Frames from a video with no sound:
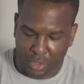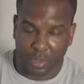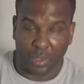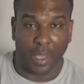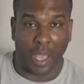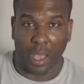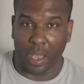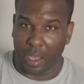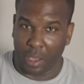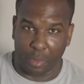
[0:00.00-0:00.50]

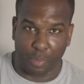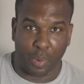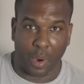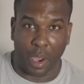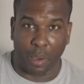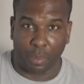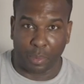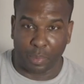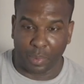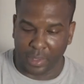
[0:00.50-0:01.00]
I'll
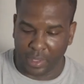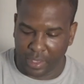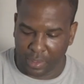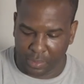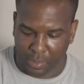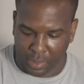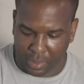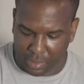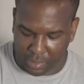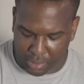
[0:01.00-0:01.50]
probably get
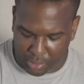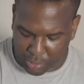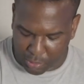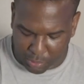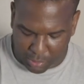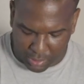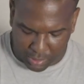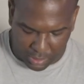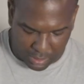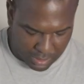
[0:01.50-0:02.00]
rid of this
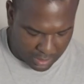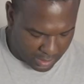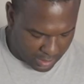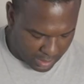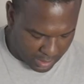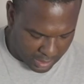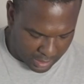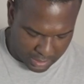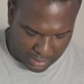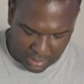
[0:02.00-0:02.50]
one
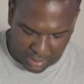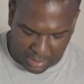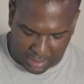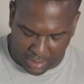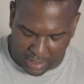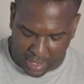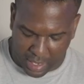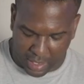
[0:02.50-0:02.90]
because it's